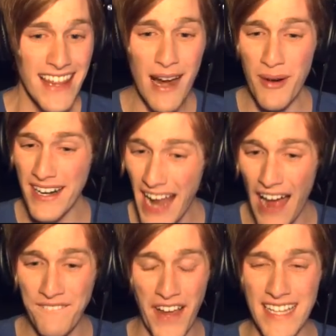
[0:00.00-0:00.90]
They were
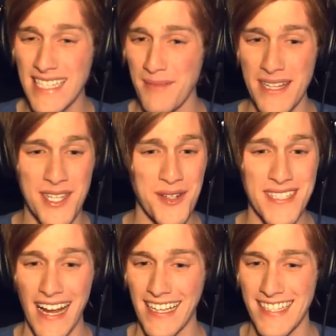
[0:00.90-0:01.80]
not facing me two
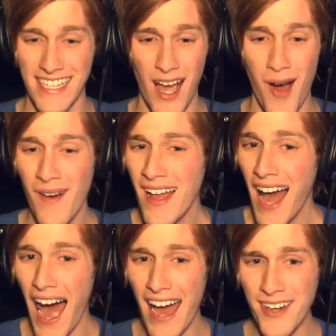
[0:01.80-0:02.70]
seconds ago.
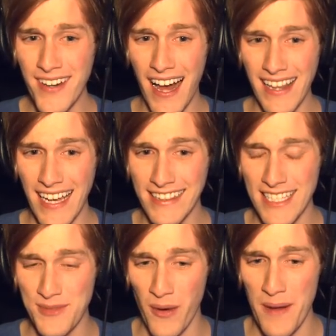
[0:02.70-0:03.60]
I do not like
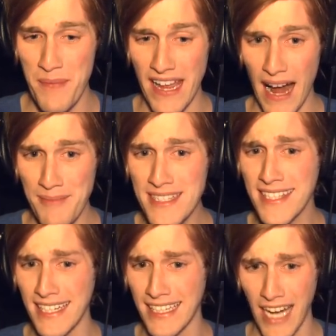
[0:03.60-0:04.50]
this one bit. I'm just
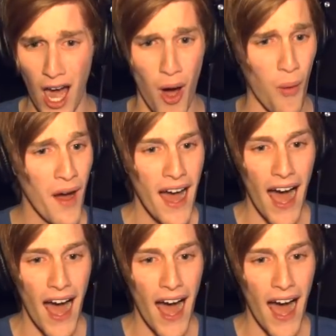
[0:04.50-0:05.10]
gonna go.